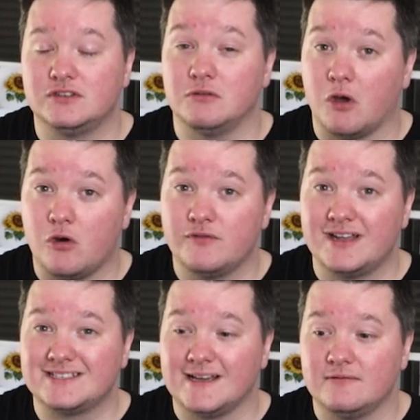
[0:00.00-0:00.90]
you hold that
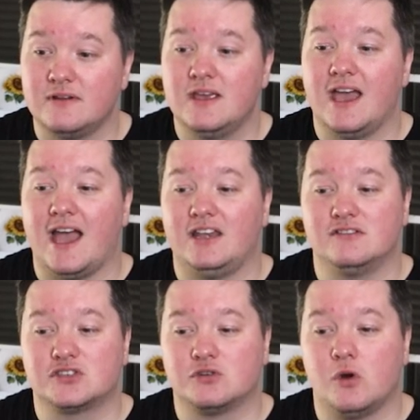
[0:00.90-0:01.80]
down and you
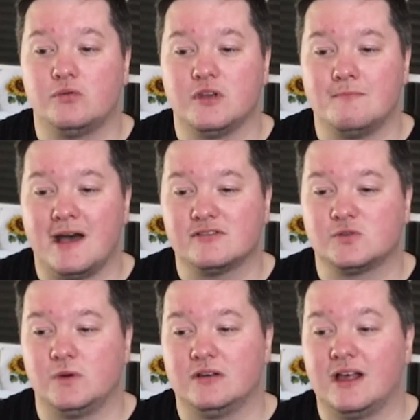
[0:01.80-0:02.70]
scroll with your mouse
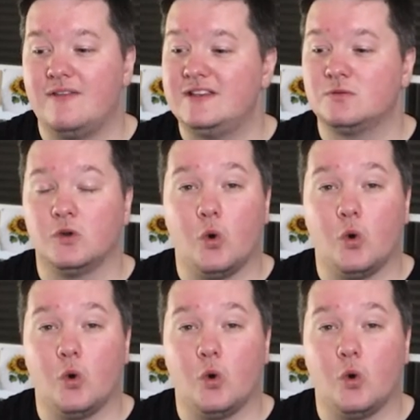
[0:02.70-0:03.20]
wheel and this will